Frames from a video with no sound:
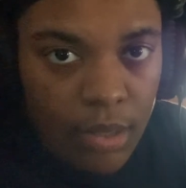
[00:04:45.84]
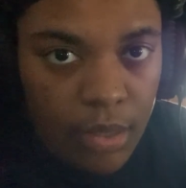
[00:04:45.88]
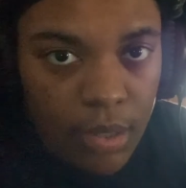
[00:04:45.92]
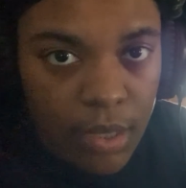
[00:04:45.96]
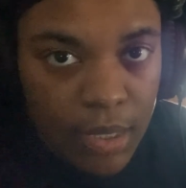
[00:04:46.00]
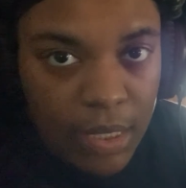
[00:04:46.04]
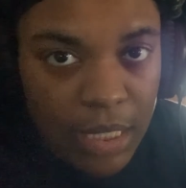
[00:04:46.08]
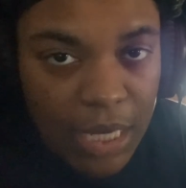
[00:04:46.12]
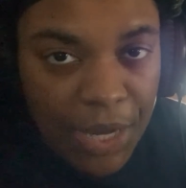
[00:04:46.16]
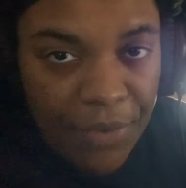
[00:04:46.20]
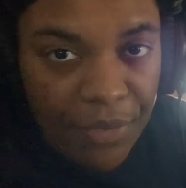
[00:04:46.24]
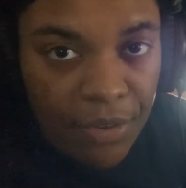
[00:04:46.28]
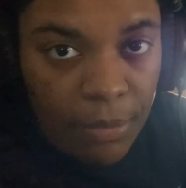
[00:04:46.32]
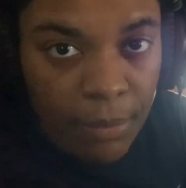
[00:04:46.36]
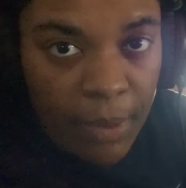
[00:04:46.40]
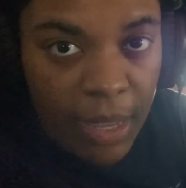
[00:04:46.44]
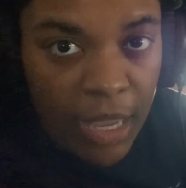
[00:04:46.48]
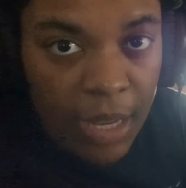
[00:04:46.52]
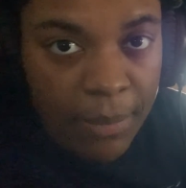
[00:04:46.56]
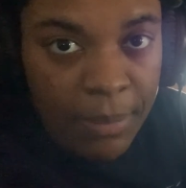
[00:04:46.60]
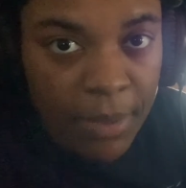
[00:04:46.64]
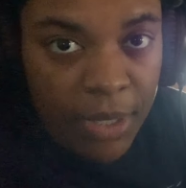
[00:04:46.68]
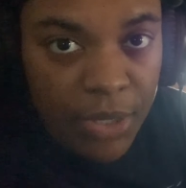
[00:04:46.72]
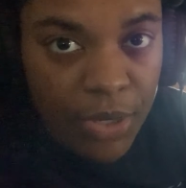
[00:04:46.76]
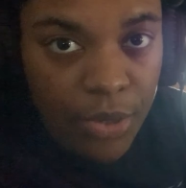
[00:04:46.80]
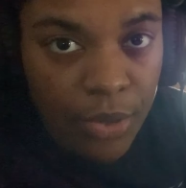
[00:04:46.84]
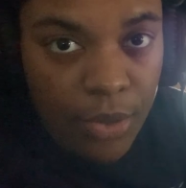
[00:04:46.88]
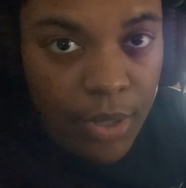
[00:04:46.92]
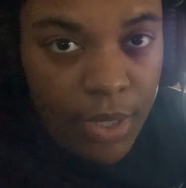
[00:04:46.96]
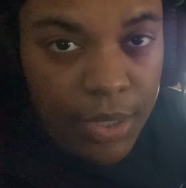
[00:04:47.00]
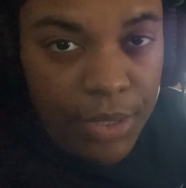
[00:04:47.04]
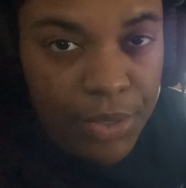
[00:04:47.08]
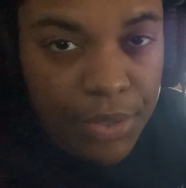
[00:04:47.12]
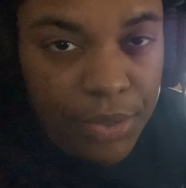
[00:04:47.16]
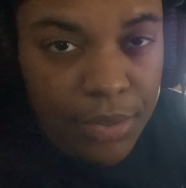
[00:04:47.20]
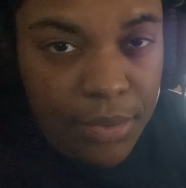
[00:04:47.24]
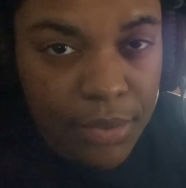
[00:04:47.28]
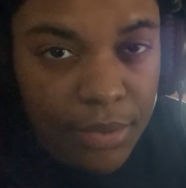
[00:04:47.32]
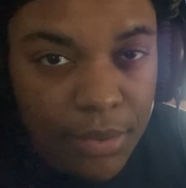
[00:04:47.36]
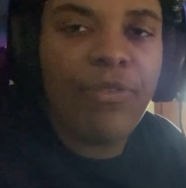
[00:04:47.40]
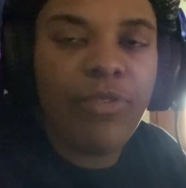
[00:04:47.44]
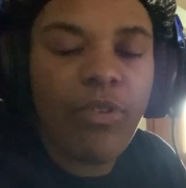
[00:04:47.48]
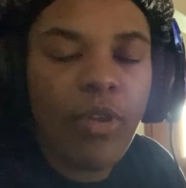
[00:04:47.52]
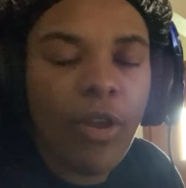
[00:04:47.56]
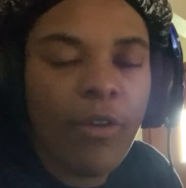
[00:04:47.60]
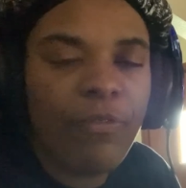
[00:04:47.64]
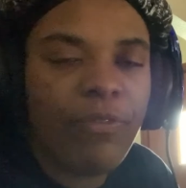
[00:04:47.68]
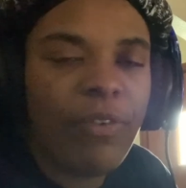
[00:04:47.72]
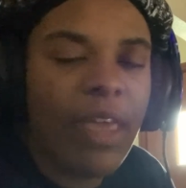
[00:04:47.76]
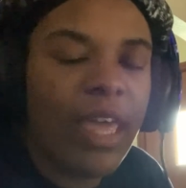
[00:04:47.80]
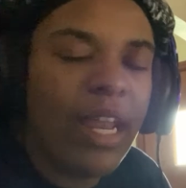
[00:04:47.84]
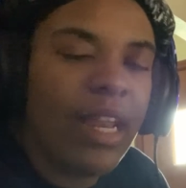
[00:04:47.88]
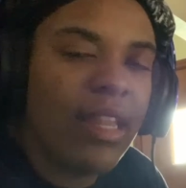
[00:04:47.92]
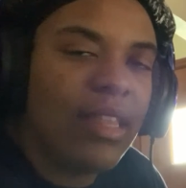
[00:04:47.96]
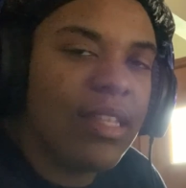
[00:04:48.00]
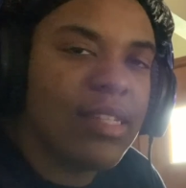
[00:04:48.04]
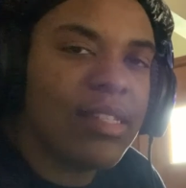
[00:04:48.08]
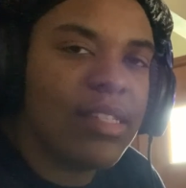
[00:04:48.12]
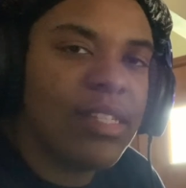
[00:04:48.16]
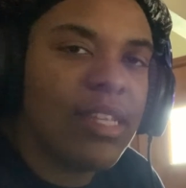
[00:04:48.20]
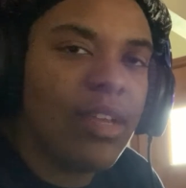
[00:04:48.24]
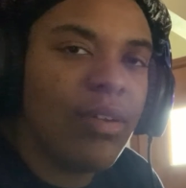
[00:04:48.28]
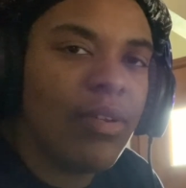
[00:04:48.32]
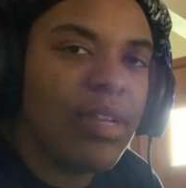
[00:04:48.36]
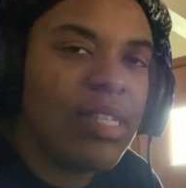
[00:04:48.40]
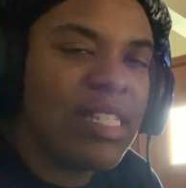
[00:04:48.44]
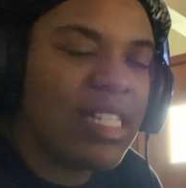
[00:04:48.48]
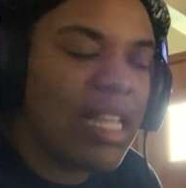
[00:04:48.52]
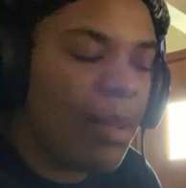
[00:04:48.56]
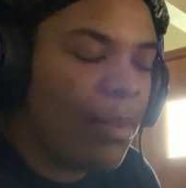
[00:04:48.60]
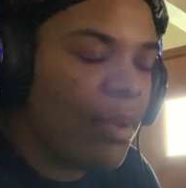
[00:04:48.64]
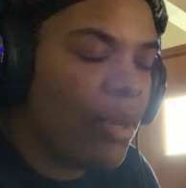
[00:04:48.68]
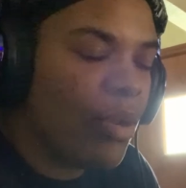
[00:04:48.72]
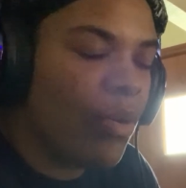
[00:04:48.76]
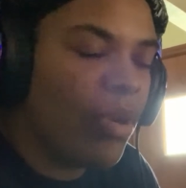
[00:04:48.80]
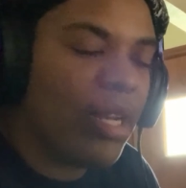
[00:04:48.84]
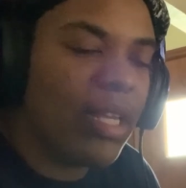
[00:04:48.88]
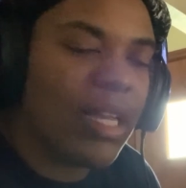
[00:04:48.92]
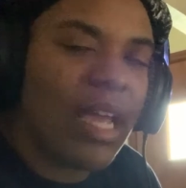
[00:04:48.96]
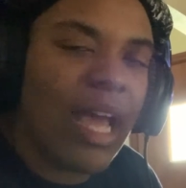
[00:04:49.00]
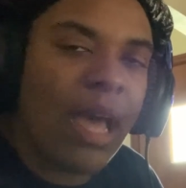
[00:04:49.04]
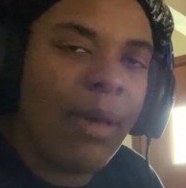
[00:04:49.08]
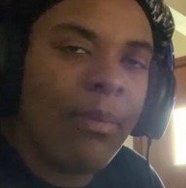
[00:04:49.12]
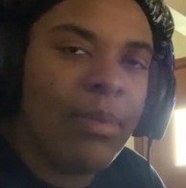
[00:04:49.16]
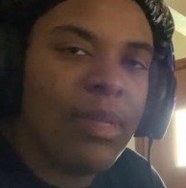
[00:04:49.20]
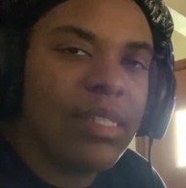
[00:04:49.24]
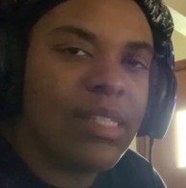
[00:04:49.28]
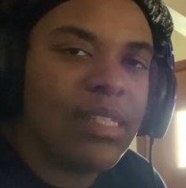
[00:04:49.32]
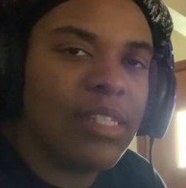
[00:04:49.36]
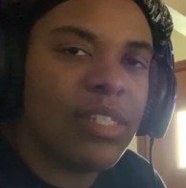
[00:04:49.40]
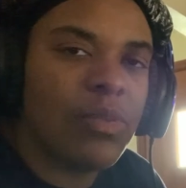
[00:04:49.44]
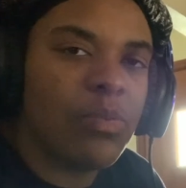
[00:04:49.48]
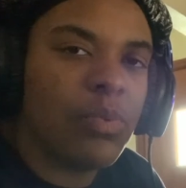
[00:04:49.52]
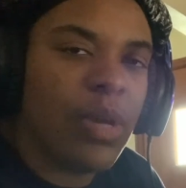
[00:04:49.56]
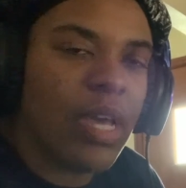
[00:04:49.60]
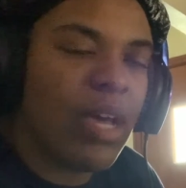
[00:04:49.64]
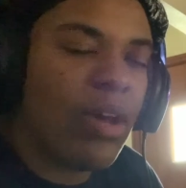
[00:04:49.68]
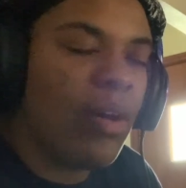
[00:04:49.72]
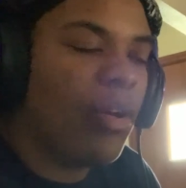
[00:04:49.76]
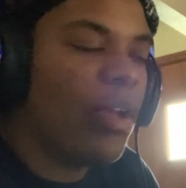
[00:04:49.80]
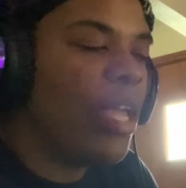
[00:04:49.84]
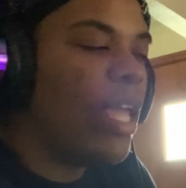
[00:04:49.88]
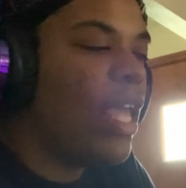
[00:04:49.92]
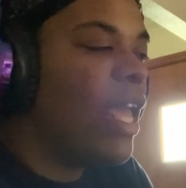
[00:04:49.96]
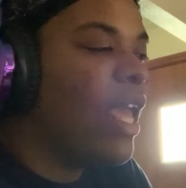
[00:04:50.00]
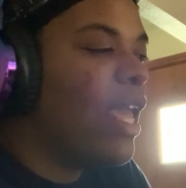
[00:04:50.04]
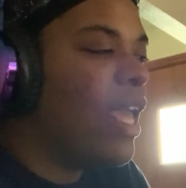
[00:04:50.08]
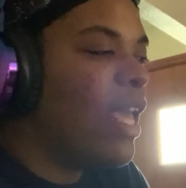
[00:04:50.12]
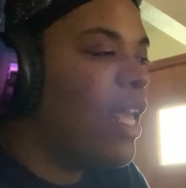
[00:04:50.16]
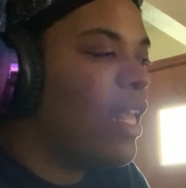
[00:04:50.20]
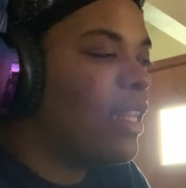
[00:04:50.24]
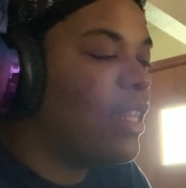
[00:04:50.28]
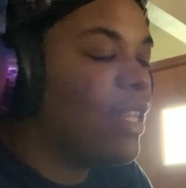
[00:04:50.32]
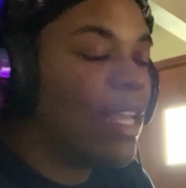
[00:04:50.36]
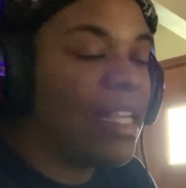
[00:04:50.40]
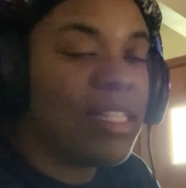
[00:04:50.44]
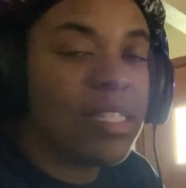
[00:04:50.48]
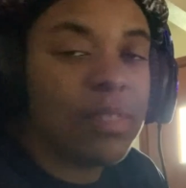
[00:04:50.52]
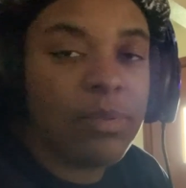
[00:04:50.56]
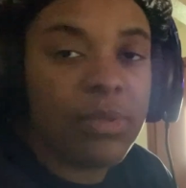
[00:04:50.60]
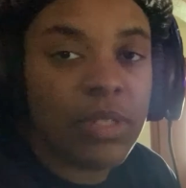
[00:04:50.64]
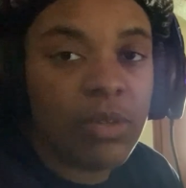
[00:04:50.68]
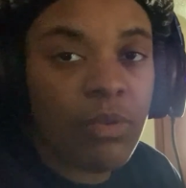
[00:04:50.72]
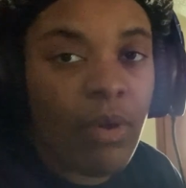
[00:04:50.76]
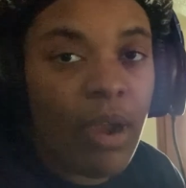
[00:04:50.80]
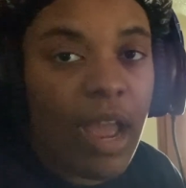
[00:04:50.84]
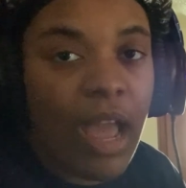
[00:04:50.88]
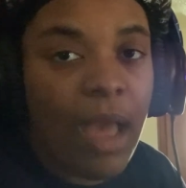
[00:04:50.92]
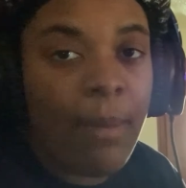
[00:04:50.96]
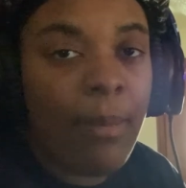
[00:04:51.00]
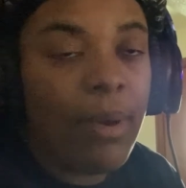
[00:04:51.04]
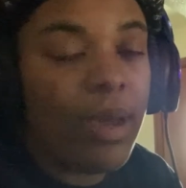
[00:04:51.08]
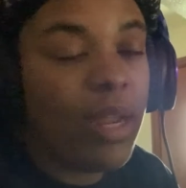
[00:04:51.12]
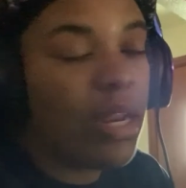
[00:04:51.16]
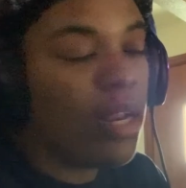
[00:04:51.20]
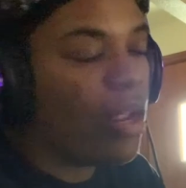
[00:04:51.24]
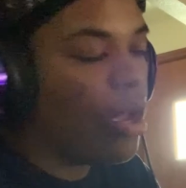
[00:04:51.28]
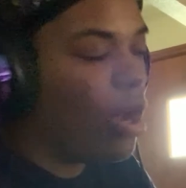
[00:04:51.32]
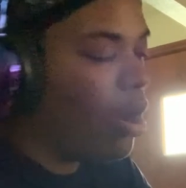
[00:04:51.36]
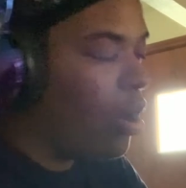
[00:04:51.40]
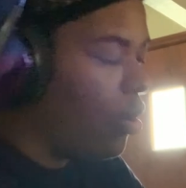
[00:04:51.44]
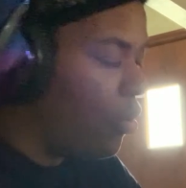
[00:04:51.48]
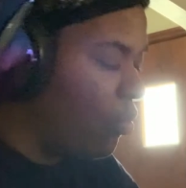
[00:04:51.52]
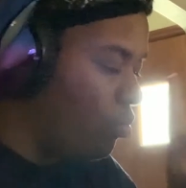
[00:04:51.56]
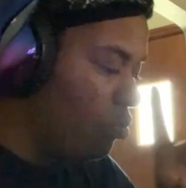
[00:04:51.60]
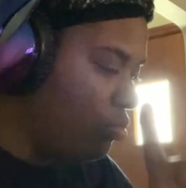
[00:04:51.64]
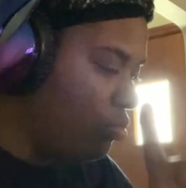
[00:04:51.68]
The Devil Made Me Do It. If you're a fan of the series, let me know in the comments as well. Hit that subscribe button. Oh,